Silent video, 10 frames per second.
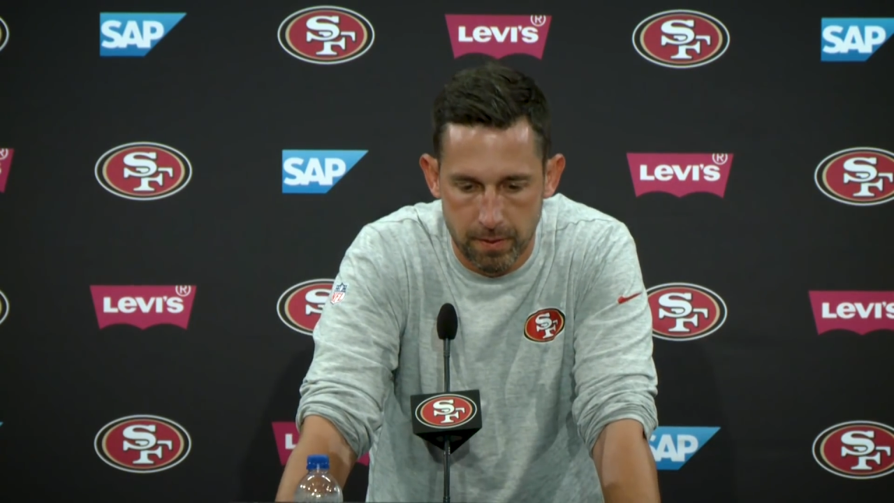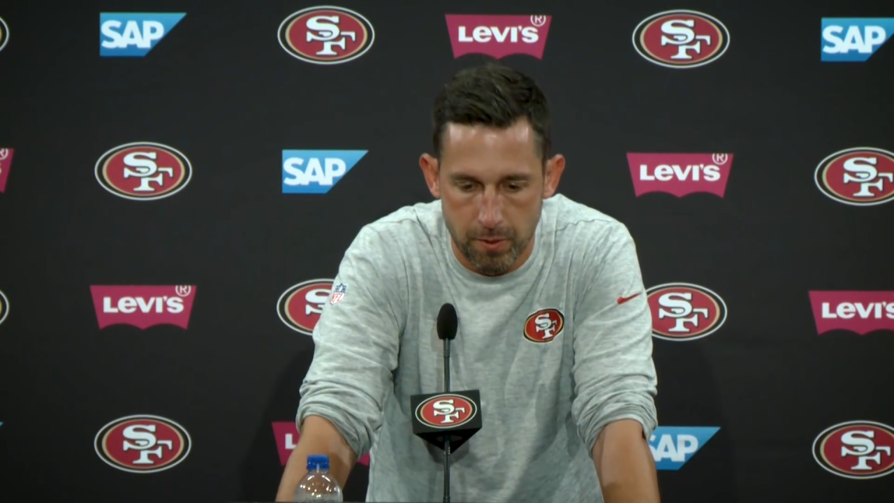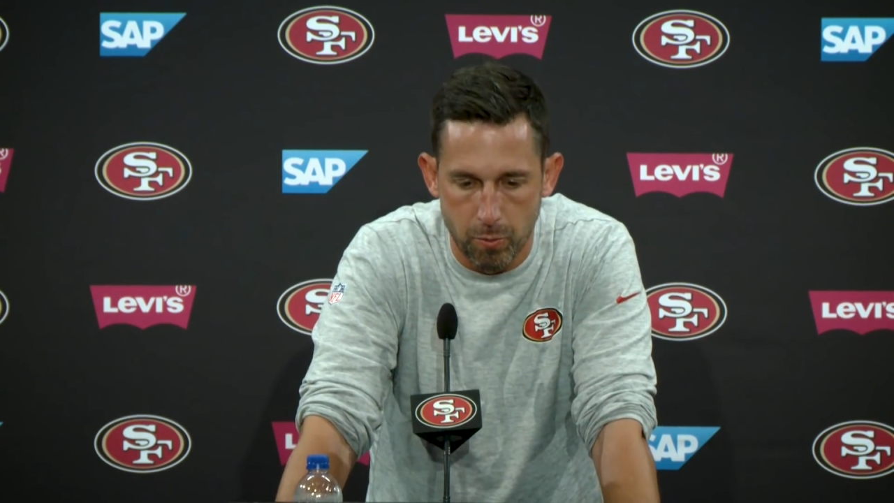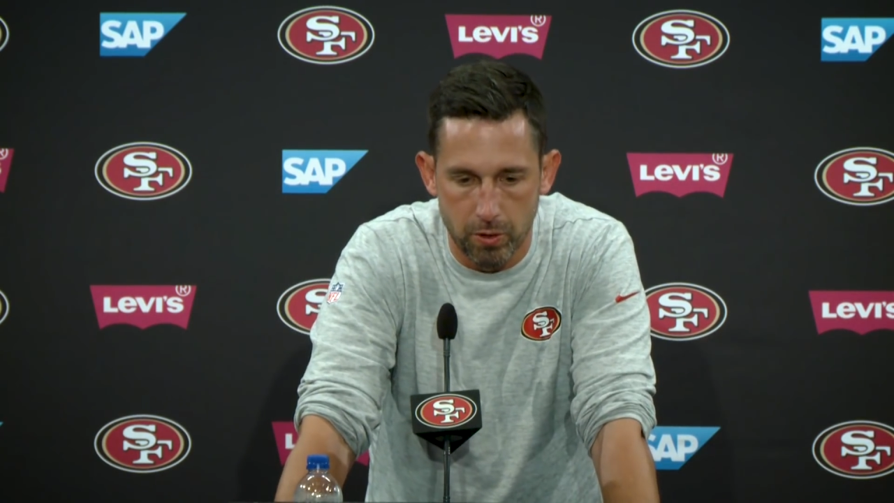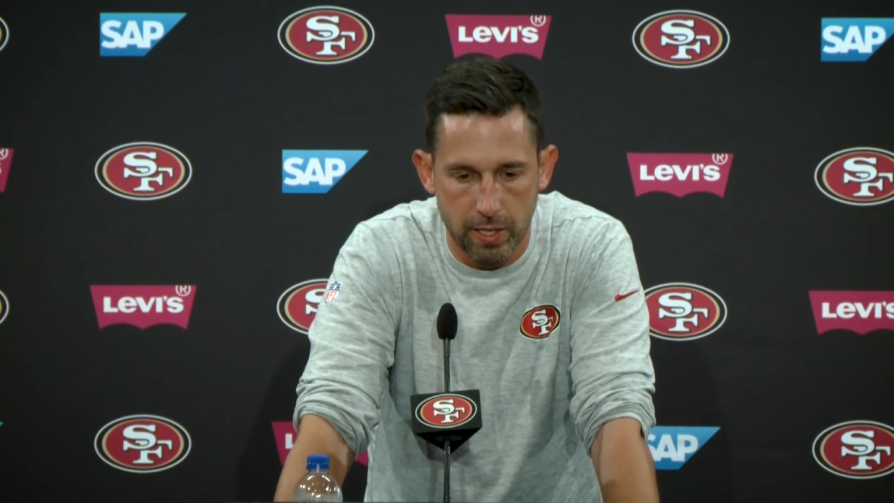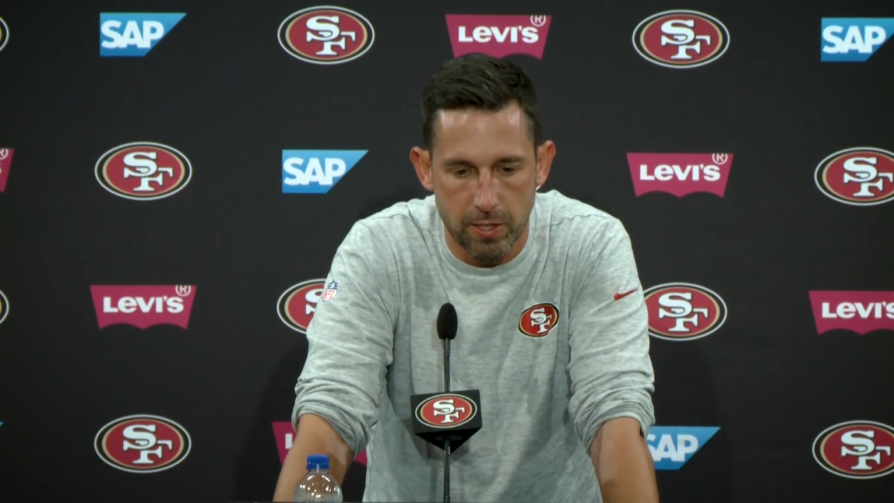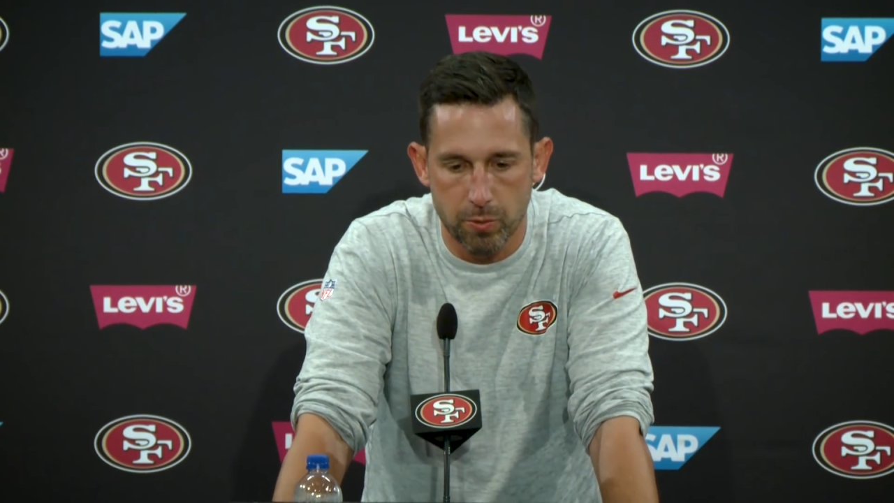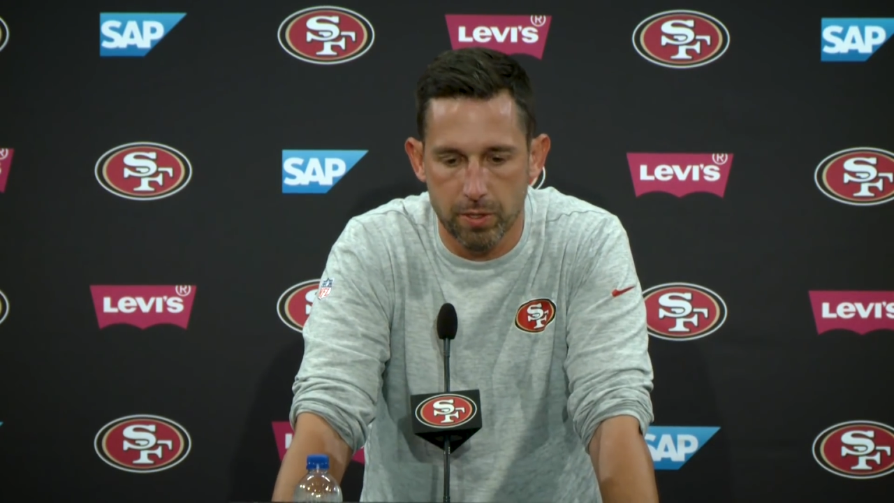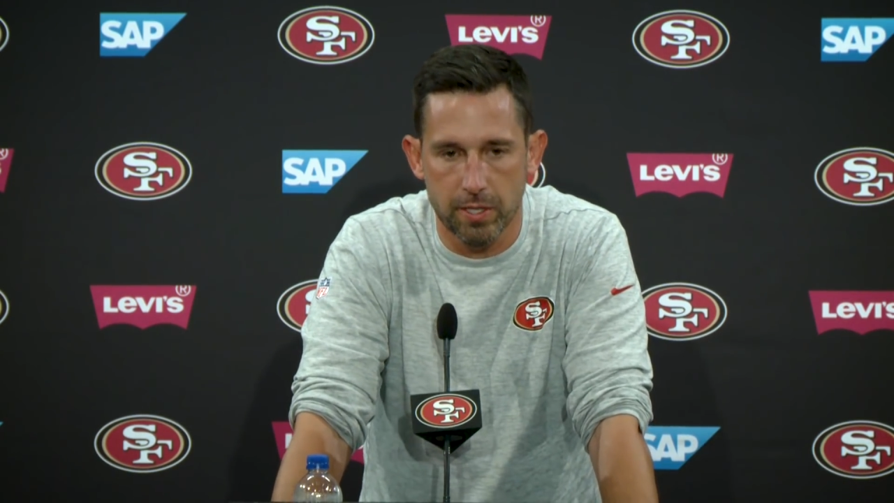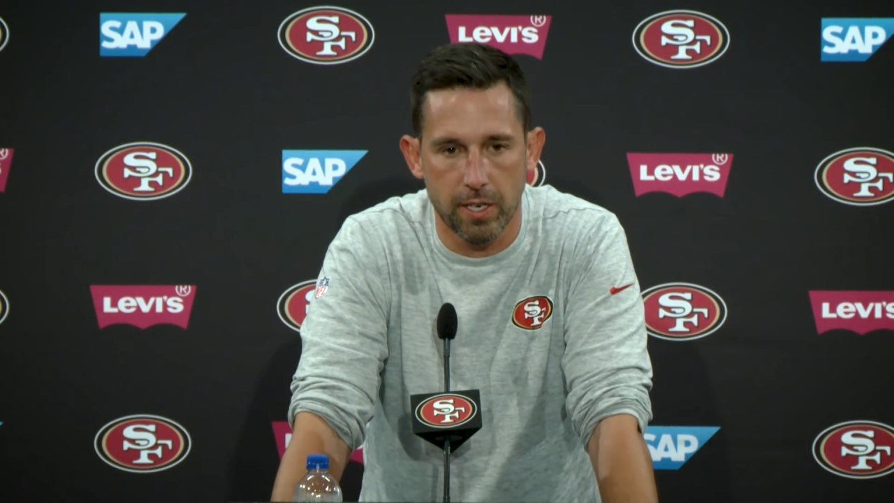the more guys
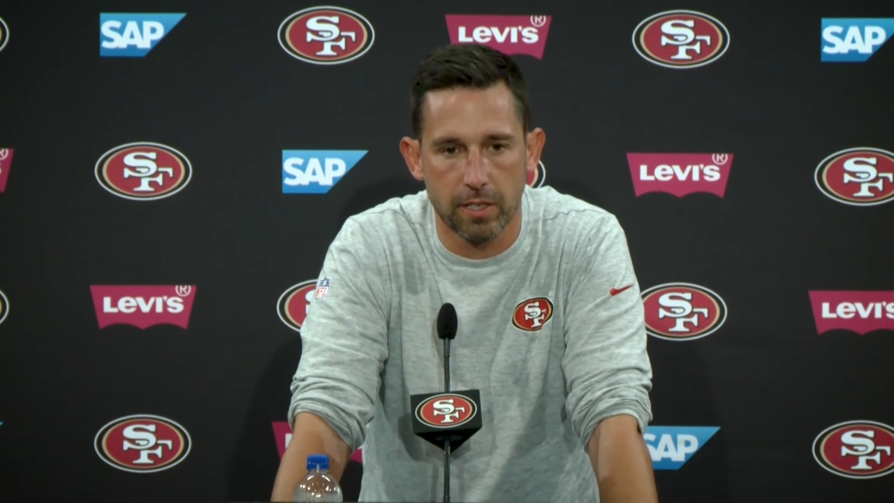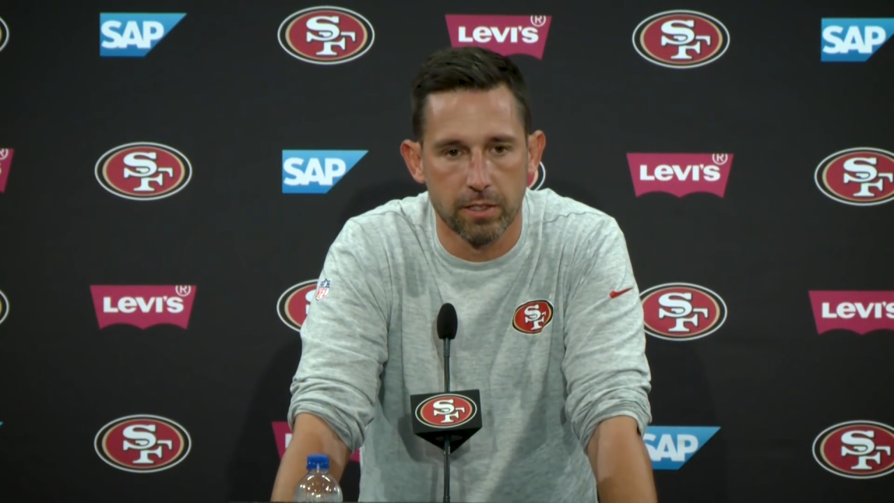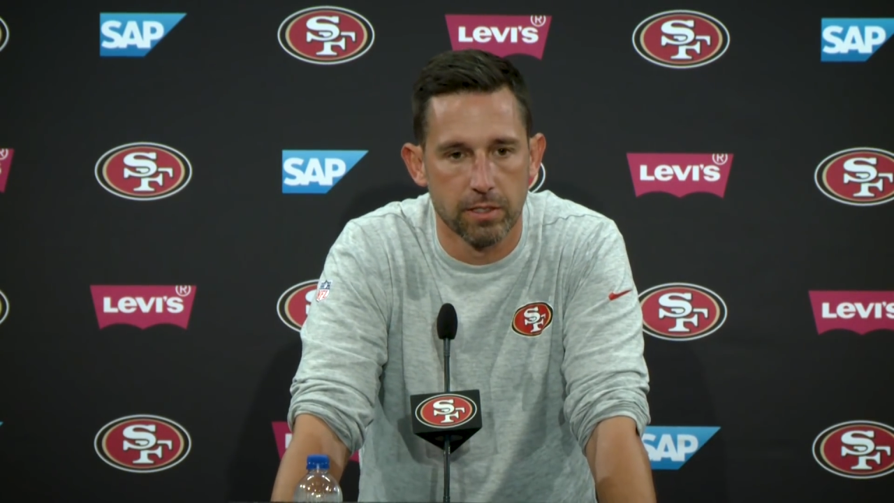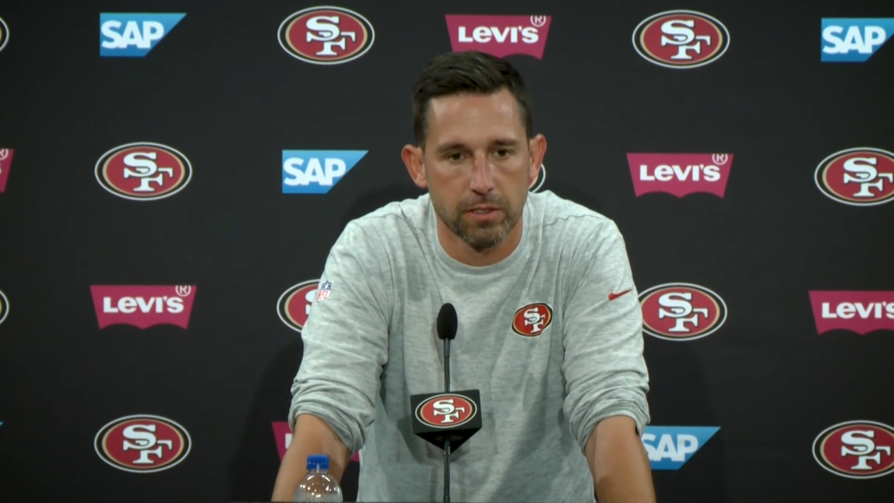work together,